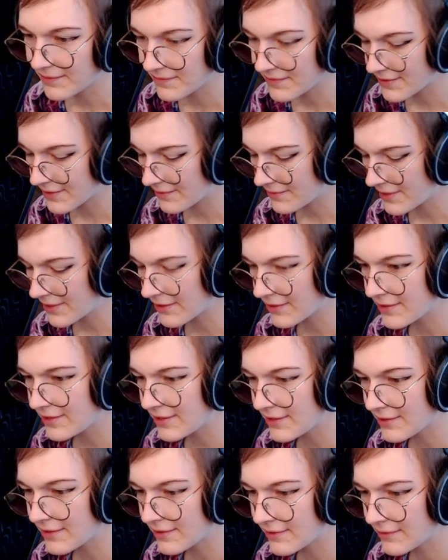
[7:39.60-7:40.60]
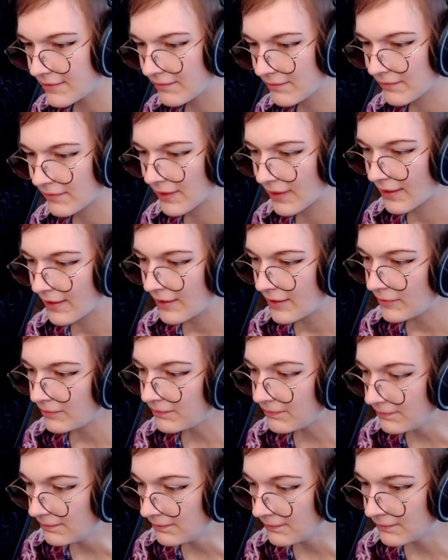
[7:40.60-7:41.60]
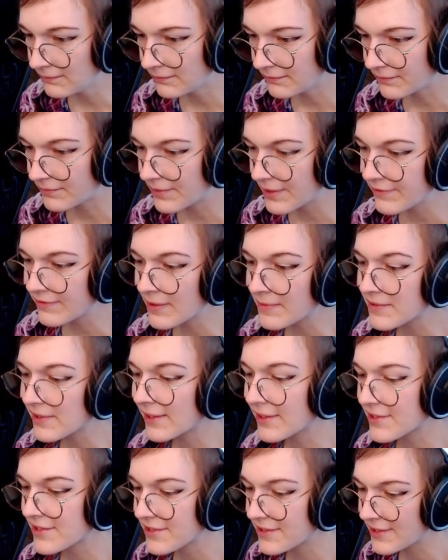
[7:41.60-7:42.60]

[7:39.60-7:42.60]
So we could do prefab selection